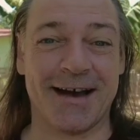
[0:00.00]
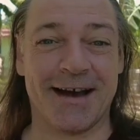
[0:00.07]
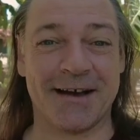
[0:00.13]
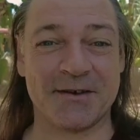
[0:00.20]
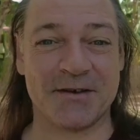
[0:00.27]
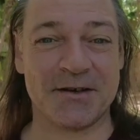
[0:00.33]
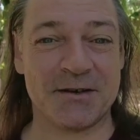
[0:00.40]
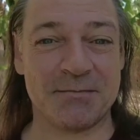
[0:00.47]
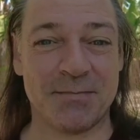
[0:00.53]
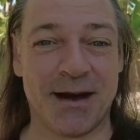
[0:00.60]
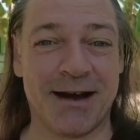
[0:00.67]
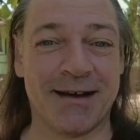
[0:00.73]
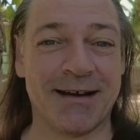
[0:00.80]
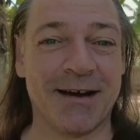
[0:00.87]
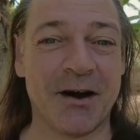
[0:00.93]
And she's
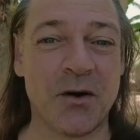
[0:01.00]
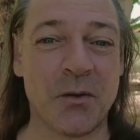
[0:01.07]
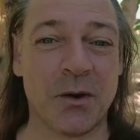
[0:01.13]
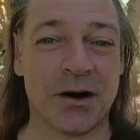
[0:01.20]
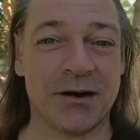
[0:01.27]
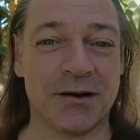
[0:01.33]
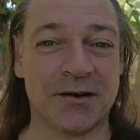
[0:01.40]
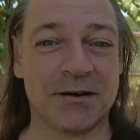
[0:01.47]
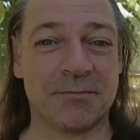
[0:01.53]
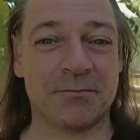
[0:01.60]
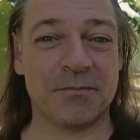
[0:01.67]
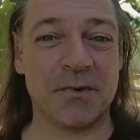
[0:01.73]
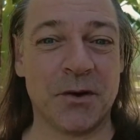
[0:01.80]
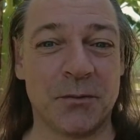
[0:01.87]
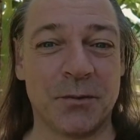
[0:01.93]
back at work,
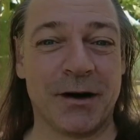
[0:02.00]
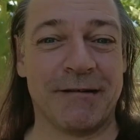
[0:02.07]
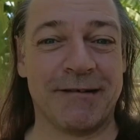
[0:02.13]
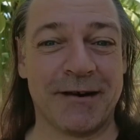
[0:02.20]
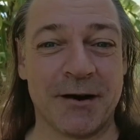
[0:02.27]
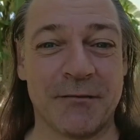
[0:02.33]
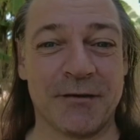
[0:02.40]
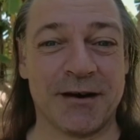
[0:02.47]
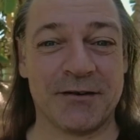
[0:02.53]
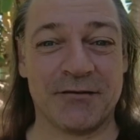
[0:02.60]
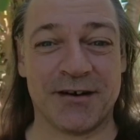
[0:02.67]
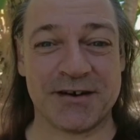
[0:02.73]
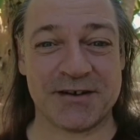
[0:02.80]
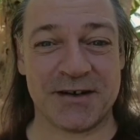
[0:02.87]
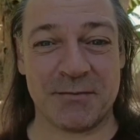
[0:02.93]
not wearing her red
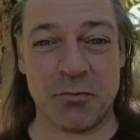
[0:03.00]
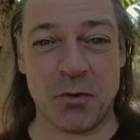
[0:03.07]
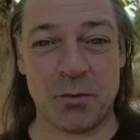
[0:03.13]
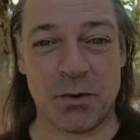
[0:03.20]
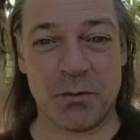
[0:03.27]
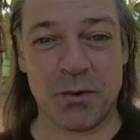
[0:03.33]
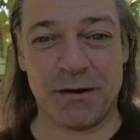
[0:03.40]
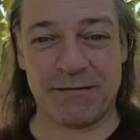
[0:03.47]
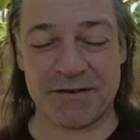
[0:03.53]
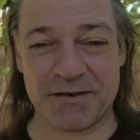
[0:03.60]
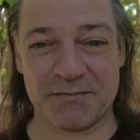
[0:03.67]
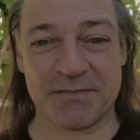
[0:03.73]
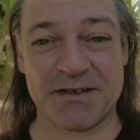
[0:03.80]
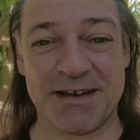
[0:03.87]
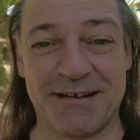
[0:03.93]
dress anymore, but wearing
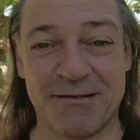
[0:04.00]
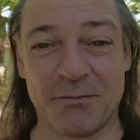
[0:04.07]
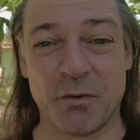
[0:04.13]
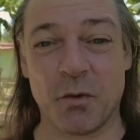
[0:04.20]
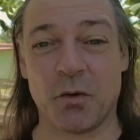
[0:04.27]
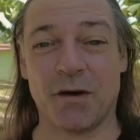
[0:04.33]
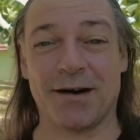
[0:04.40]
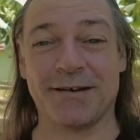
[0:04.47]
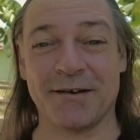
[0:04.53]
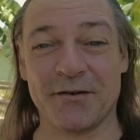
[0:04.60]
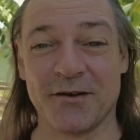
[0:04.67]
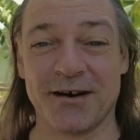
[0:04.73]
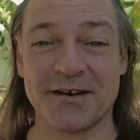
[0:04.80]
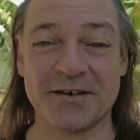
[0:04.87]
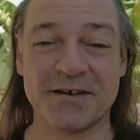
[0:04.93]
some terrible granny
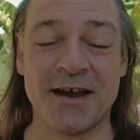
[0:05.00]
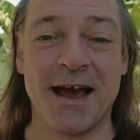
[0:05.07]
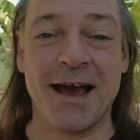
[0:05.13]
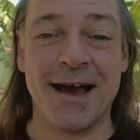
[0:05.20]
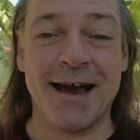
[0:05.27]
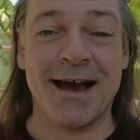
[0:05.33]
dress.